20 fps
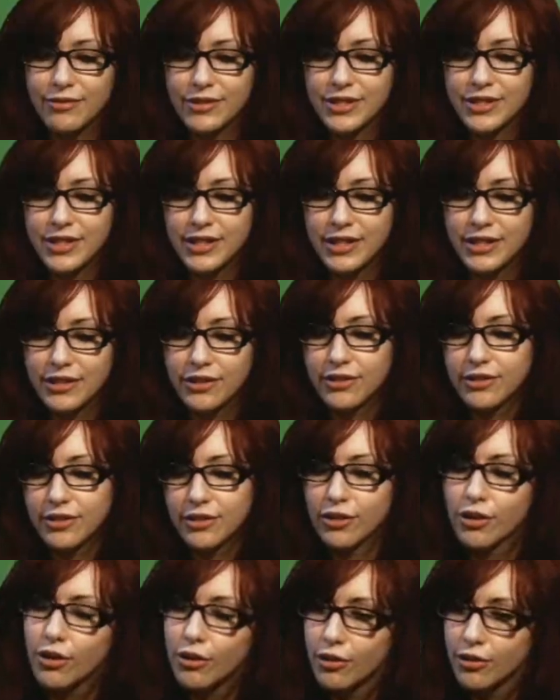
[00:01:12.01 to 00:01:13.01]
I'm sure that
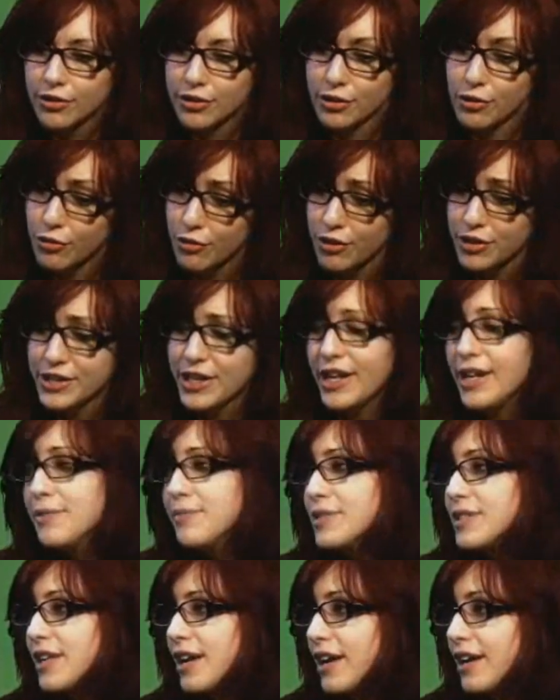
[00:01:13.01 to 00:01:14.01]
it was the
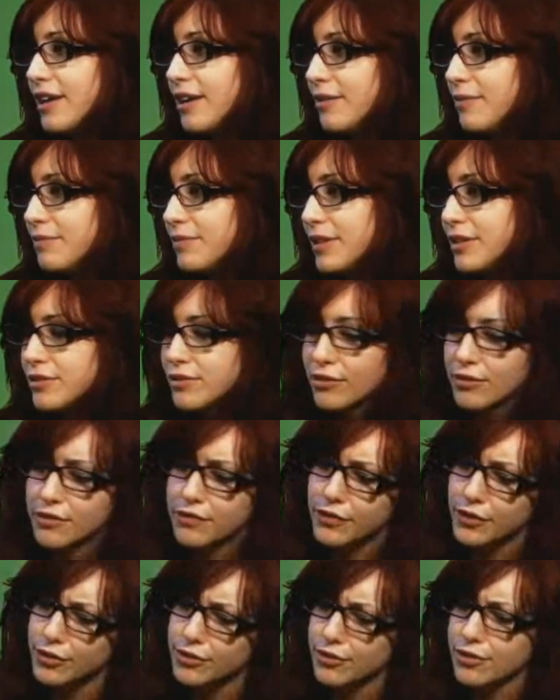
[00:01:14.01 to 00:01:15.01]
core tapes
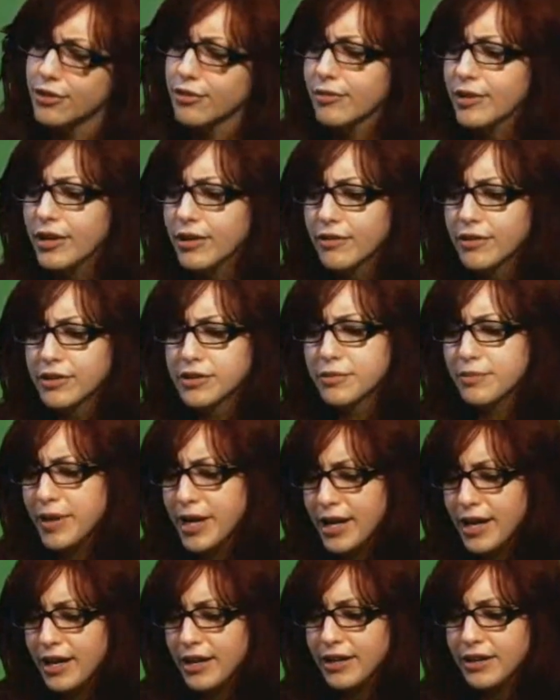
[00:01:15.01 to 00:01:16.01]
that sort of
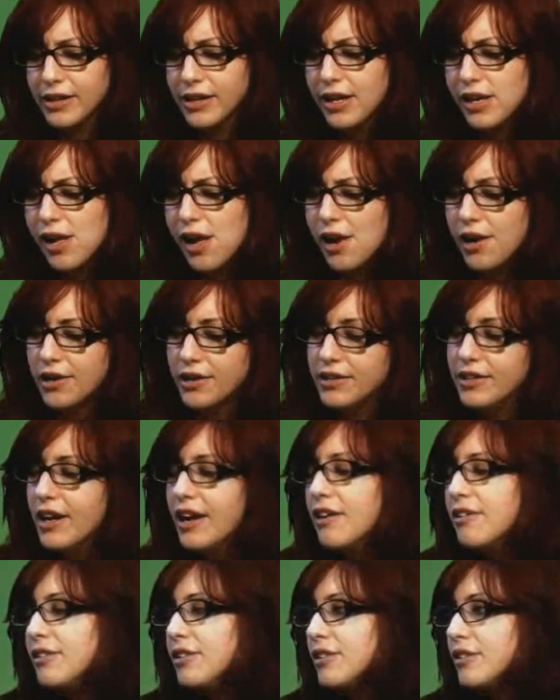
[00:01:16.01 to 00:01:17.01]
filtered their way over to Japan,
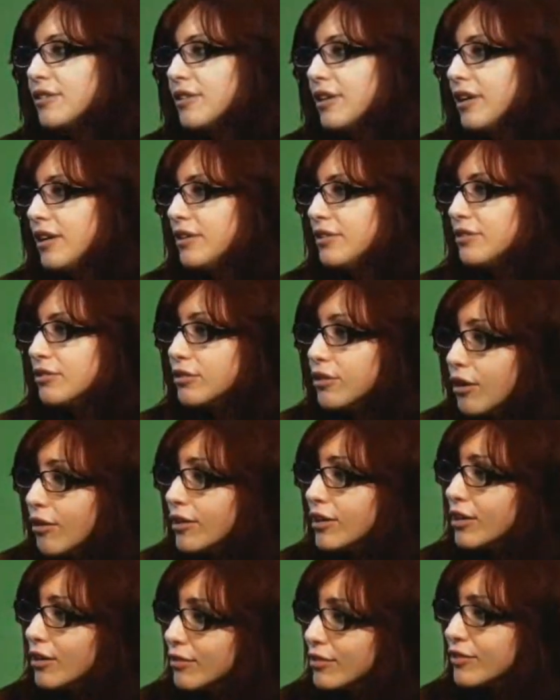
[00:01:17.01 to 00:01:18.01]
and now
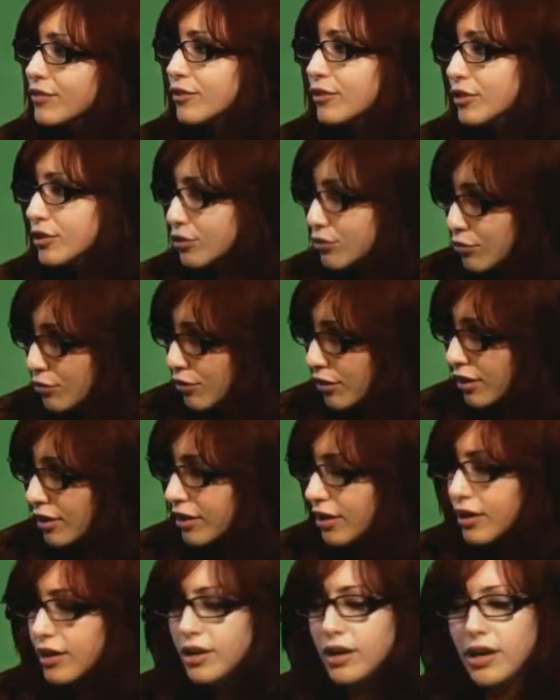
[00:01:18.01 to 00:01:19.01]
you're going over
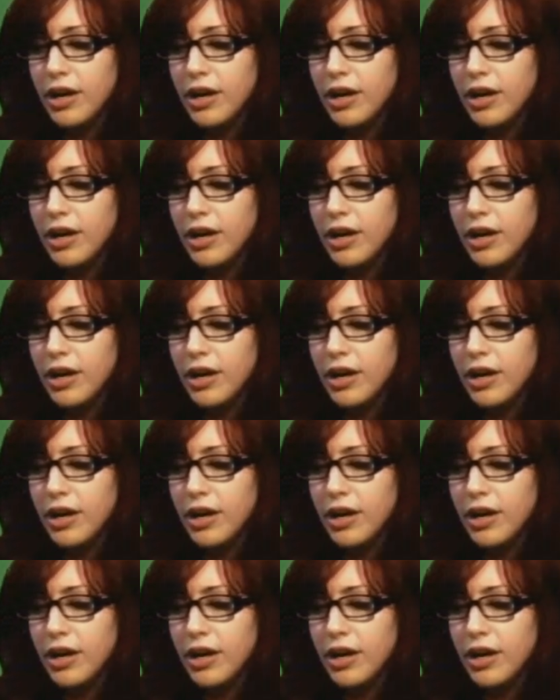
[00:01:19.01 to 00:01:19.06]
for a